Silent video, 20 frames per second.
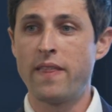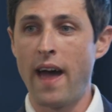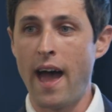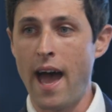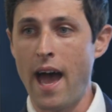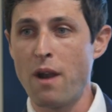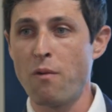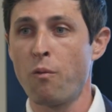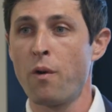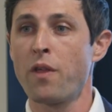
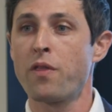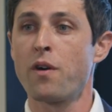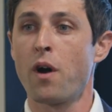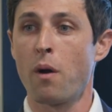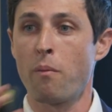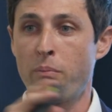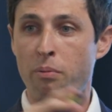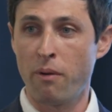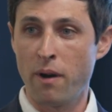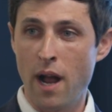that with
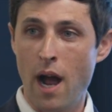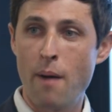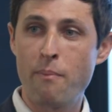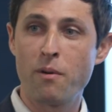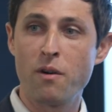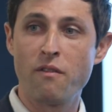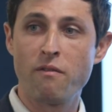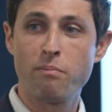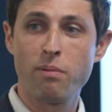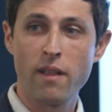our
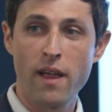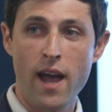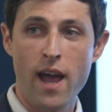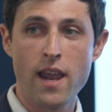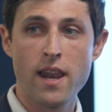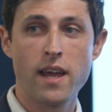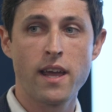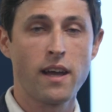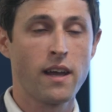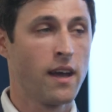preoperative
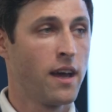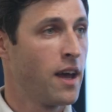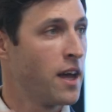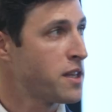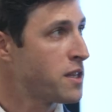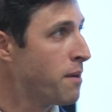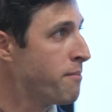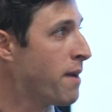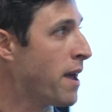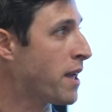planning
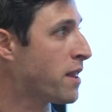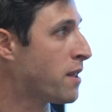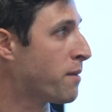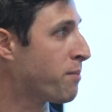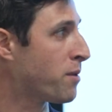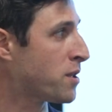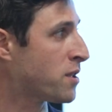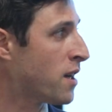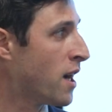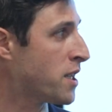to make the
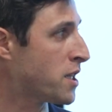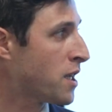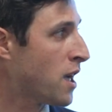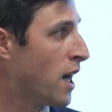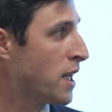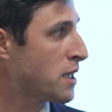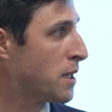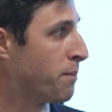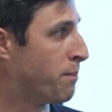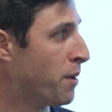precise
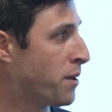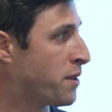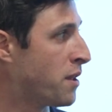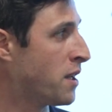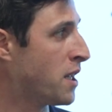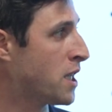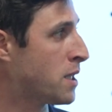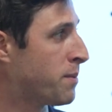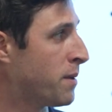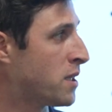cuts and put the
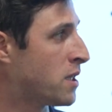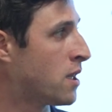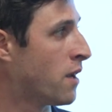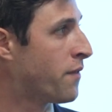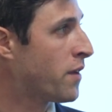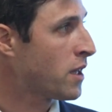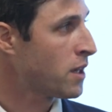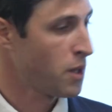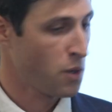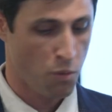knee
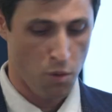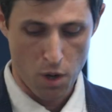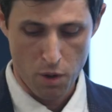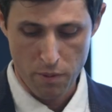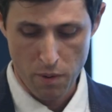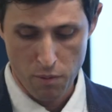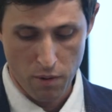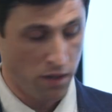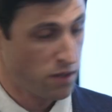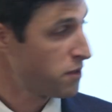specifically where
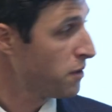we want